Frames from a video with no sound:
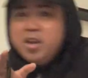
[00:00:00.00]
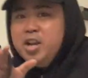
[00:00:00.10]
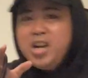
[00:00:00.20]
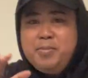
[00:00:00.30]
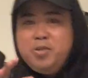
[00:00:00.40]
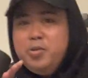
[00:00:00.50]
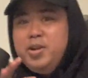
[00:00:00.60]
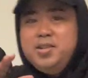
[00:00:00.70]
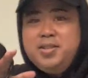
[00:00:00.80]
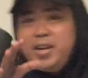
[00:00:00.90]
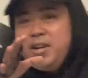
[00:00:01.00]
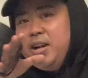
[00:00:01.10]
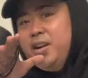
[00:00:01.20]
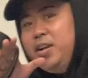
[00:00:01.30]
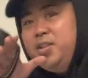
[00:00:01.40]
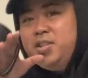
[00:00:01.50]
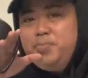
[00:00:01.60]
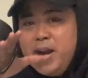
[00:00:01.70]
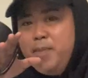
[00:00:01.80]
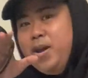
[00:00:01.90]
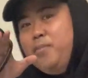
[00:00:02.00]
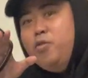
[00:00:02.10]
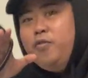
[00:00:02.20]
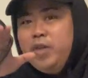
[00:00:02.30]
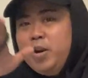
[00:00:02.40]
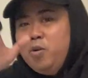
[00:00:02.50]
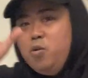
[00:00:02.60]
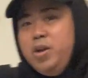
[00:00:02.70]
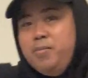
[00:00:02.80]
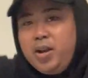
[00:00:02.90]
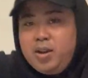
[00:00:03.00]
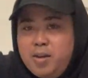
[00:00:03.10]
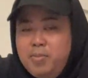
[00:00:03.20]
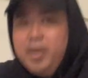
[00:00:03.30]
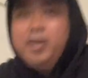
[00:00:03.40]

You know, I'm doing this like kind of like the Spider-Man move and holding my cup like